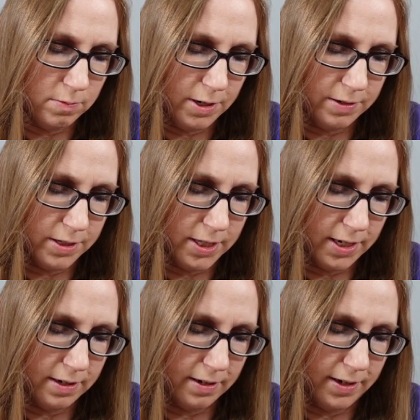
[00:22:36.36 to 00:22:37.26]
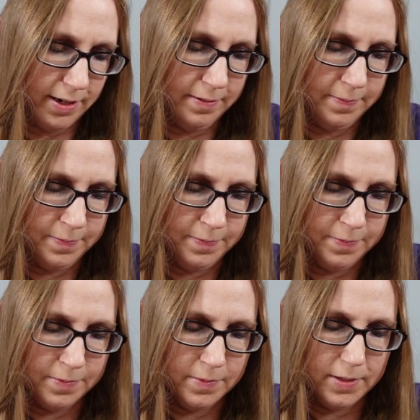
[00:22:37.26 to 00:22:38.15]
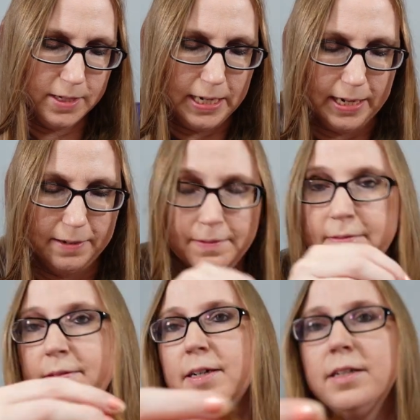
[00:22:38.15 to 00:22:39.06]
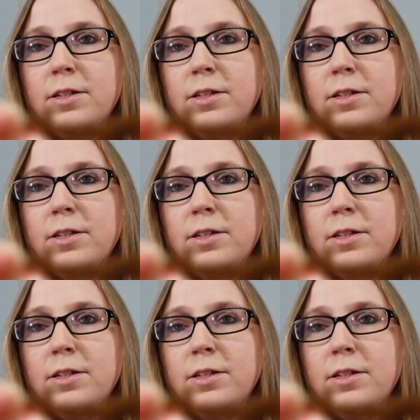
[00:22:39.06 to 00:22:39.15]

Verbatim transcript: Where is that guy? Yeah, like a